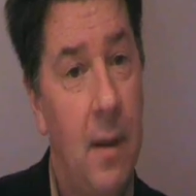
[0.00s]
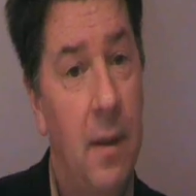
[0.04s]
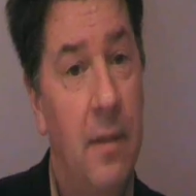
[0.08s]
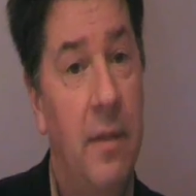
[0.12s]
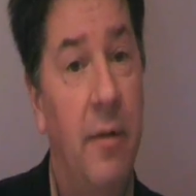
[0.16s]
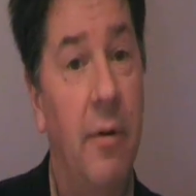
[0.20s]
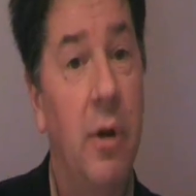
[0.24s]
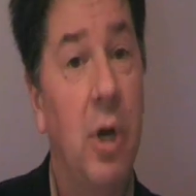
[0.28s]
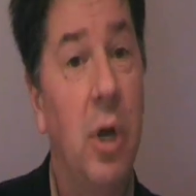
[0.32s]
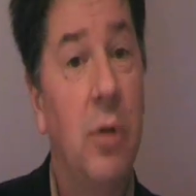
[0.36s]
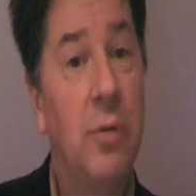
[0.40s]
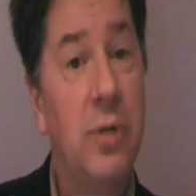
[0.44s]

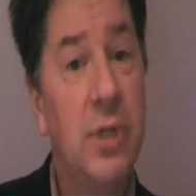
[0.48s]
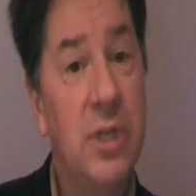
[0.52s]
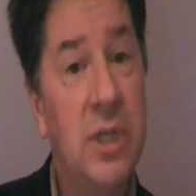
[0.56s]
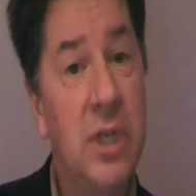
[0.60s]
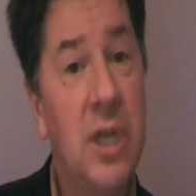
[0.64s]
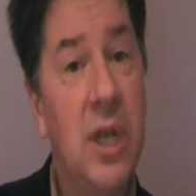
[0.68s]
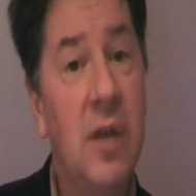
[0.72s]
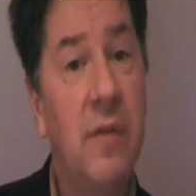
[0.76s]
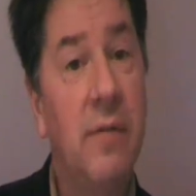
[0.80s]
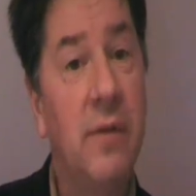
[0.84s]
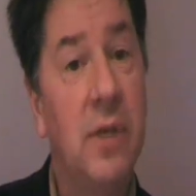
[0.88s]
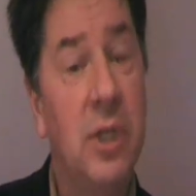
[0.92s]
There are no
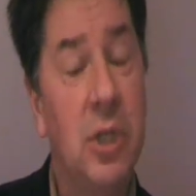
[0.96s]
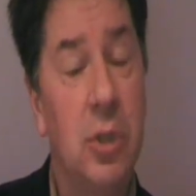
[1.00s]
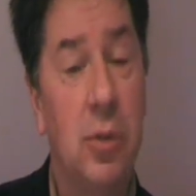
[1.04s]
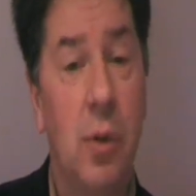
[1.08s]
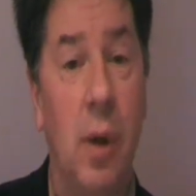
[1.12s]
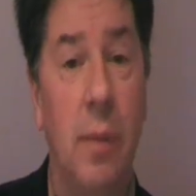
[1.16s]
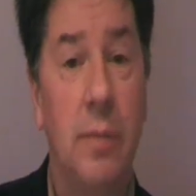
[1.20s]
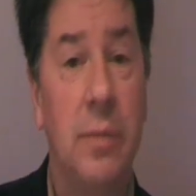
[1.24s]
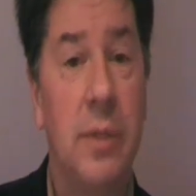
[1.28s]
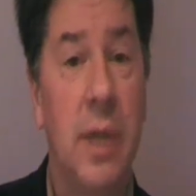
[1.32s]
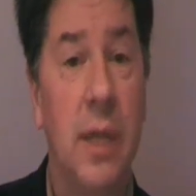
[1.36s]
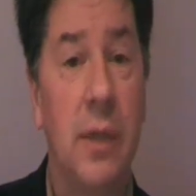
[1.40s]
servers to
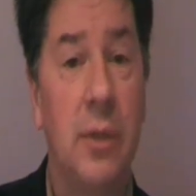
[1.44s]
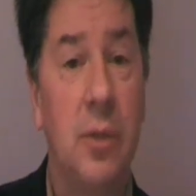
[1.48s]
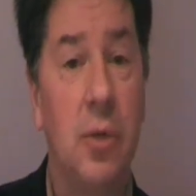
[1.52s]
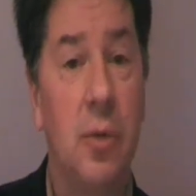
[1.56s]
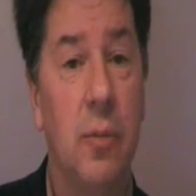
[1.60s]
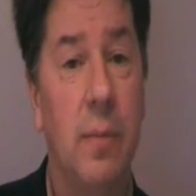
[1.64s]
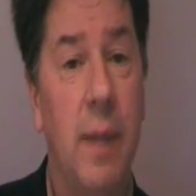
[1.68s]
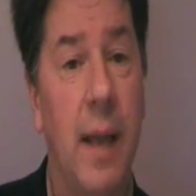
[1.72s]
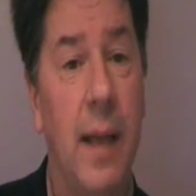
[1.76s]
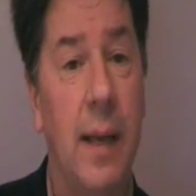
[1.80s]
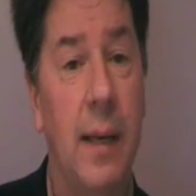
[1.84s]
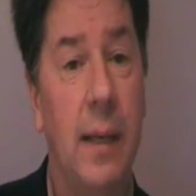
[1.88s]
update
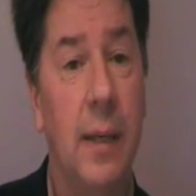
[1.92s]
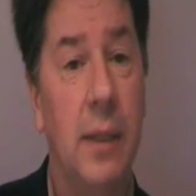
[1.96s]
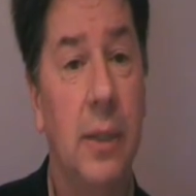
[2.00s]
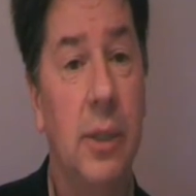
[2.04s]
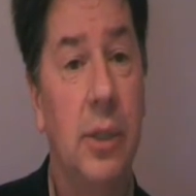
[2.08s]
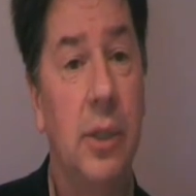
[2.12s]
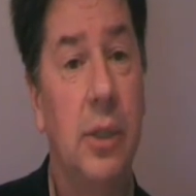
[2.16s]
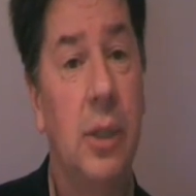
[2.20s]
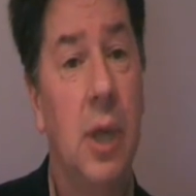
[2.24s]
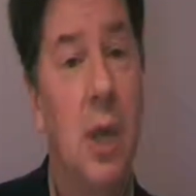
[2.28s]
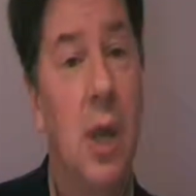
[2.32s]
or manage.